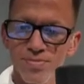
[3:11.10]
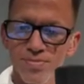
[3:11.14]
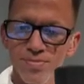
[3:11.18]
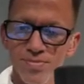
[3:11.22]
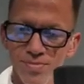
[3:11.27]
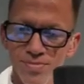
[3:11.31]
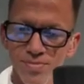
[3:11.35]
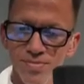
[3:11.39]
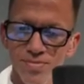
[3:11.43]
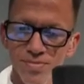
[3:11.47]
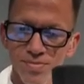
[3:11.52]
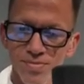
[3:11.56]

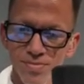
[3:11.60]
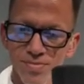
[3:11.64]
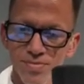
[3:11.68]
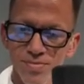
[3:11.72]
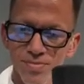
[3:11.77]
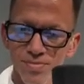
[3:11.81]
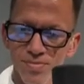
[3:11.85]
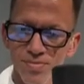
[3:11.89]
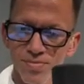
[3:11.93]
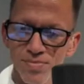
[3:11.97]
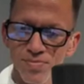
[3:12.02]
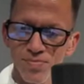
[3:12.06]

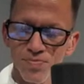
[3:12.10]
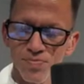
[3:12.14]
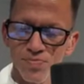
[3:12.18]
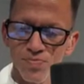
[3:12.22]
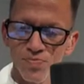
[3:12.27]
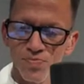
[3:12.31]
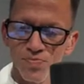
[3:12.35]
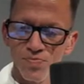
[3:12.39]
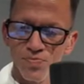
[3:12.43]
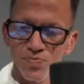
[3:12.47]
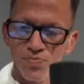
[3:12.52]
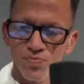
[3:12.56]

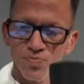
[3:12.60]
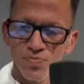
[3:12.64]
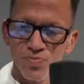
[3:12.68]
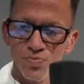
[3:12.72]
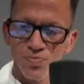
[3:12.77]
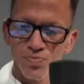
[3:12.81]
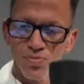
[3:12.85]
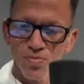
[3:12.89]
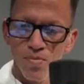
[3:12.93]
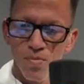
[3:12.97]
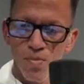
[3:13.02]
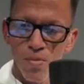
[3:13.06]

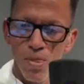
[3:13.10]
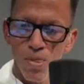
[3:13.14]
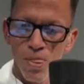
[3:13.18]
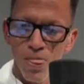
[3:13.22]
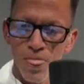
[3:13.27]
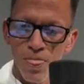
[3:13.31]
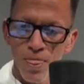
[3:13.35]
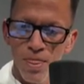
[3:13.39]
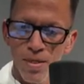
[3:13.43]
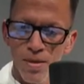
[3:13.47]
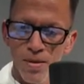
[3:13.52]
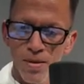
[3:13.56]

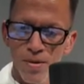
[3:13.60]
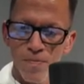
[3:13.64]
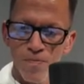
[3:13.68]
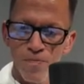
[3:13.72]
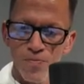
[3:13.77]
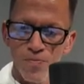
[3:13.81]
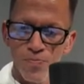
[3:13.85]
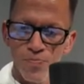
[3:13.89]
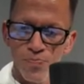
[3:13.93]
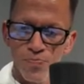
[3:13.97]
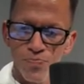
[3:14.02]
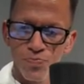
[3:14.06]

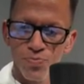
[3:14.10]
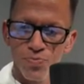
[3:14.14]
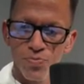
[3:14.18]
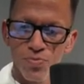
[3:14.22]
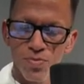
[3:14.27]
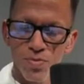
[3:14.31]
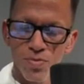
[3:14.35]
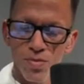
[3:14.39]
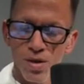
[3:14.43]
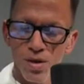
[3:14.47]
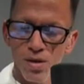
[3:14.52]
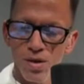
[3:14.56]

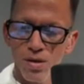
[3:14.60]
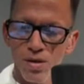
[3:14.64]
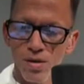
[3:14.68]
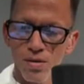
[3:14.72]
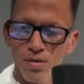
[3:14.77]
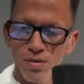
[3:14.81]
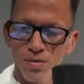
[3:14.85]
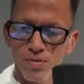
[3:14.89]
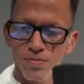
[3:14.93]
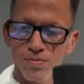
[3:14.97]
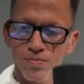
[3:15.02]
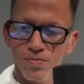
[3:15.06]

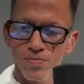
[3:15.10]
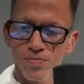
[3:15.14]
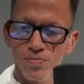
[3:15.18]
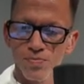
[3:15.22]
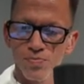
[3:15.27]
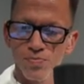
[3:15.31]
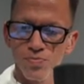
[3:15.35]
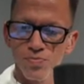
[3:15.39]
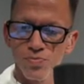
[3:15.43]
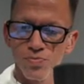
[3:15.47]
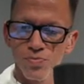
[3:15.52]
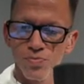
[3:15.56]

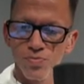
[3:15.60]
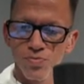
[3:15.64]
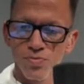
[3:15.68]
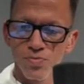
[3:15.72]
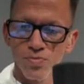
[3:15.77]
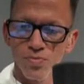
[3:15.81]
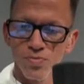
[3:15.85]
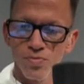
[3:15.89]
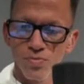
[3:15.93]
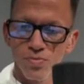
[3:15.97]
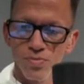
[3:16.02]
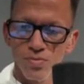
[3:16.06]

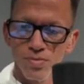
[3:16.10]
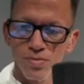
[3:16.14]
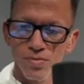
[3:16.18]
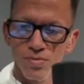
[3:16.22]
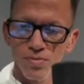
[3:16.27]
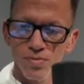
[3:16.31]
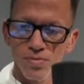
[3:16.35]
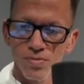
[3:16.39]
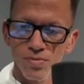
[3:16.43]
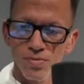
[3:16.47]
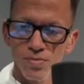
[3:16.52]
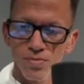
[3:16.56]

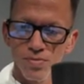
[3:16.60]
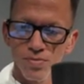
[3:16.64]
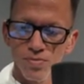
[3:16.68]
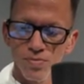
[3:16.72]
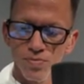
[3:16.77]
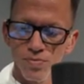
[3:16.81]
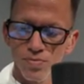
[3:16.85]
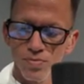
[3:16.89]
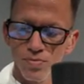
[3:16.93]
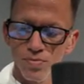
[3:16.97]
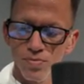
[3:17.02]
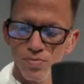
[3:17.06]

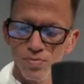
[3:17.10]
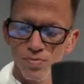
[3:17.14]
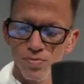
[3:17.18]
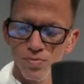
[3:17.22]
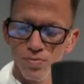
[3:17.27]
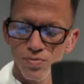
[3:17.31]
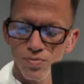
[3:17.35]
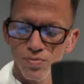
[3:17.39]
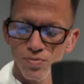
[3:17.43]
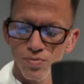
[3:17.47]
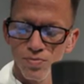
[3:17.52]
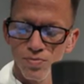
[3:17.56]

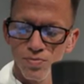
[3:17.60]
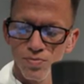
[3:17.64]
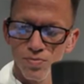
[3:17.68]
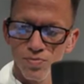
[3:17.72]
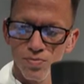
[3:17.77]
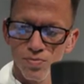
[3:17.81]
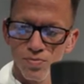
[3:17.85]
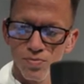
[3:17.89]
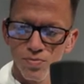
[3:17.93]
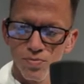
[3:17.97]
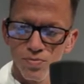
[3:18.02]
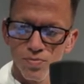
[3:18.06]

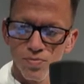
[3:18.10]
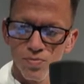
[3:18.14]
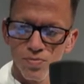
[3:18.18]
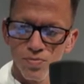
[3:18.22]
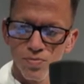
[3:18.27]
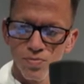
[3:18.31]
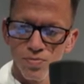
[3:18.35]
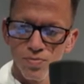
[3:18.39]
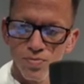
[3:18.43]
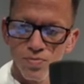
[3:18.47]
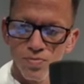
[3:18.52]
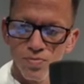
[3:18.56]

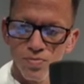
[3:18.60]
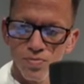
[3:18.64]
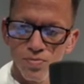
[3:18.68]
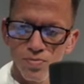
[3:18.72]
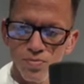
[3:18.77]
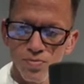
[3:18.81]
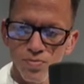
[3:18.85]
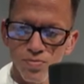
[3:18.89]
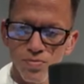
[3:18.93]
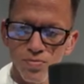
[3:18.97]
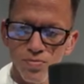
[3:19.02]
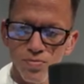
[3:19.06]
No words are spoken by the person on screen.